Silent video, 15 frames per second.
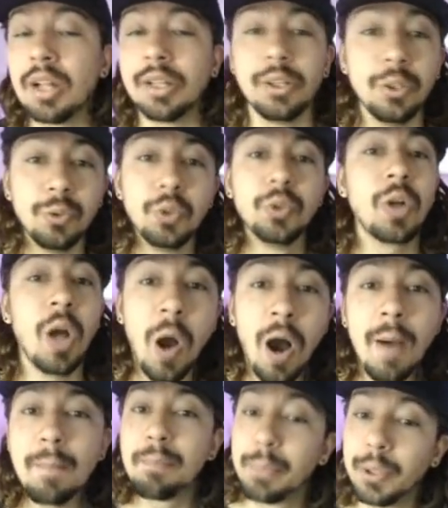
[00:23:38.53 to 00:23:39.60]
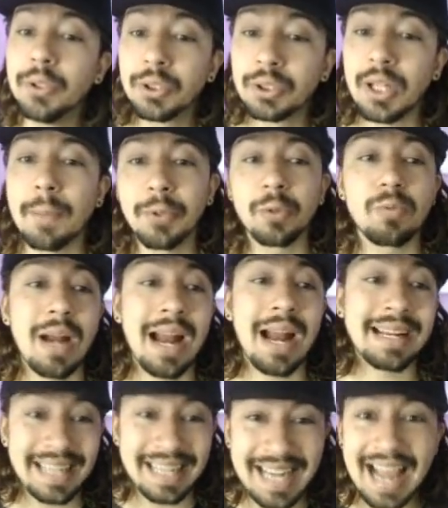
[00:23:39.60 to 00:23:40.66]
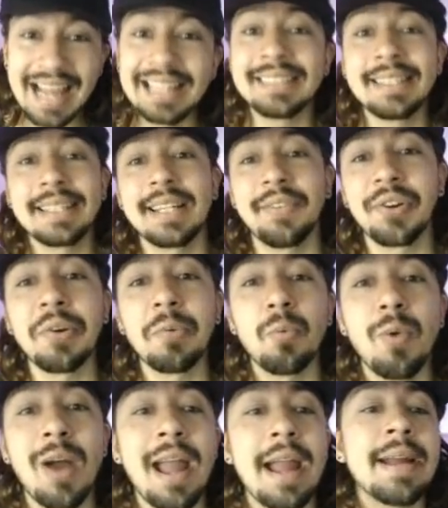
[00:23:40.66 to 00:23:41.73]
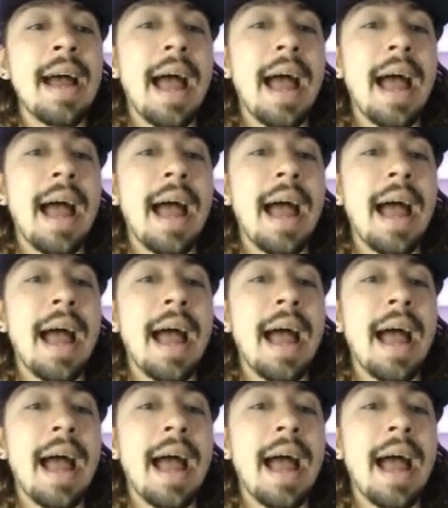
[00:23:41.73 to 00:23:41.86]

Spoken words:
You can't boost up your rank in any significant way